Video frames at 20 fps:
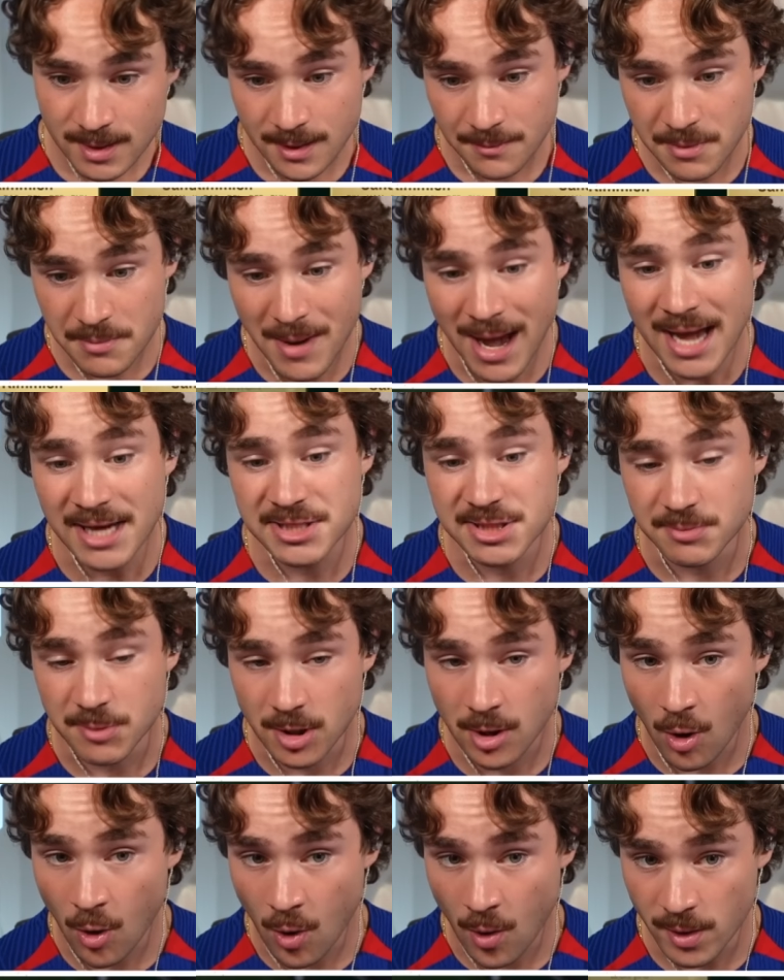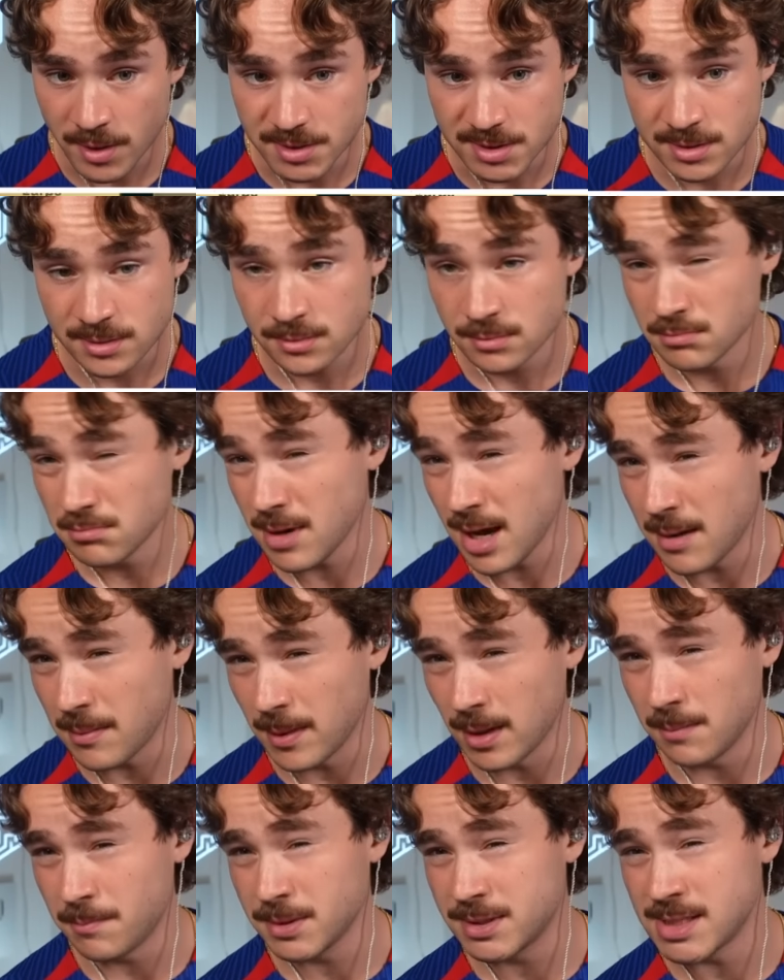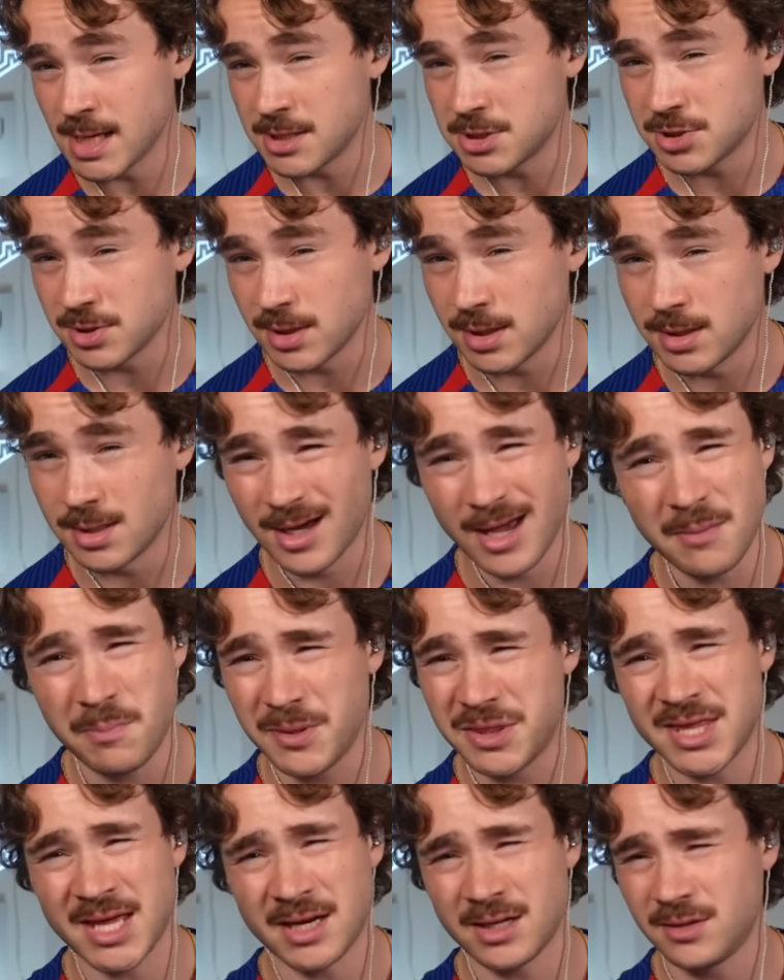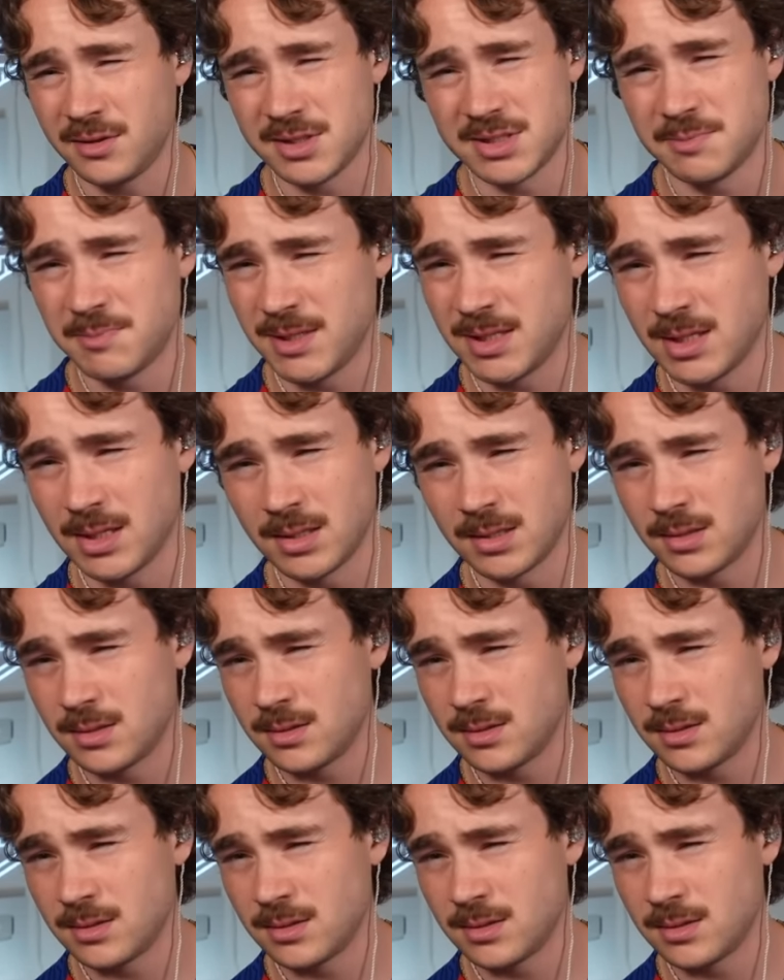Be buying some coins, maybe, potentially, hypothetically speaking.